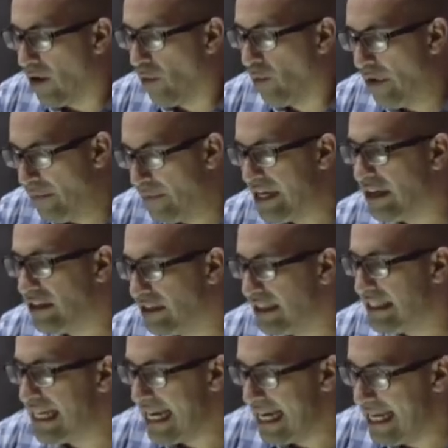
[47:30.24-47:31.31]
when we
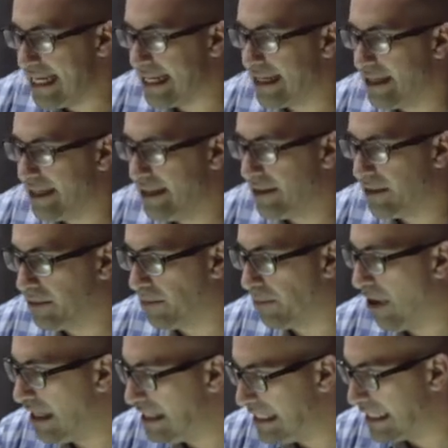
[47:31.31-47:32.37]
undertake
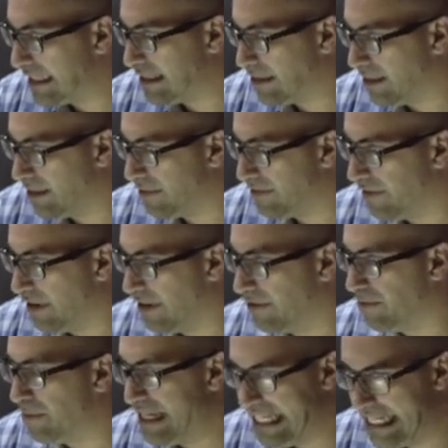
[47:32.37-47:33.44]
projects
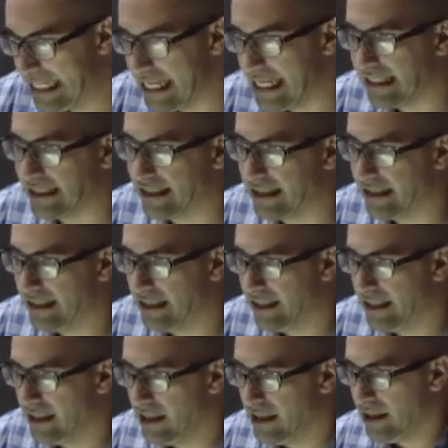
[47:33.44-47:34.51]
of BDS
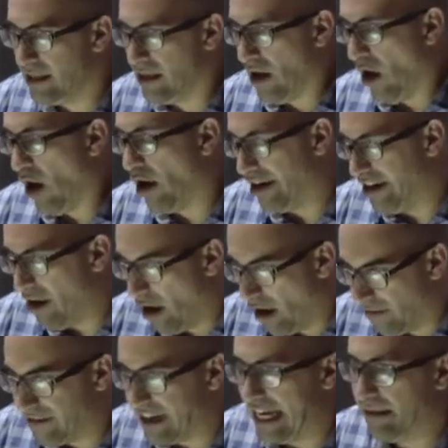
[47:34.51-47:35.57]
on and
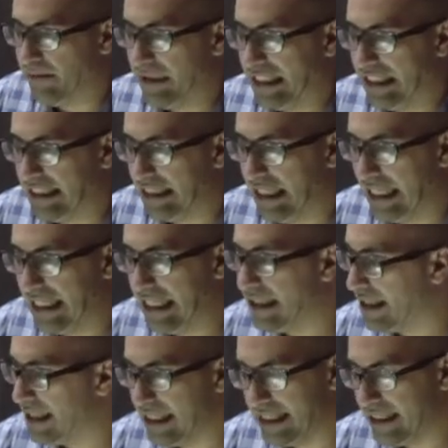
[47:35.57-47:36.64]
off campus,
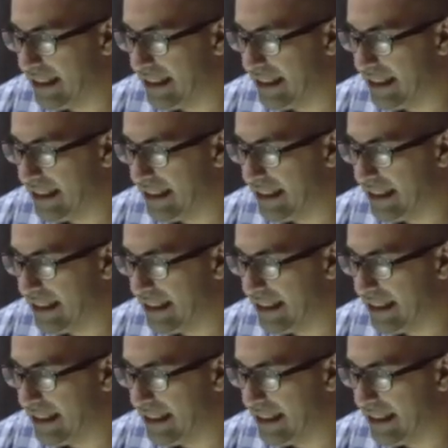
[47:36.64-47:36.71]
we've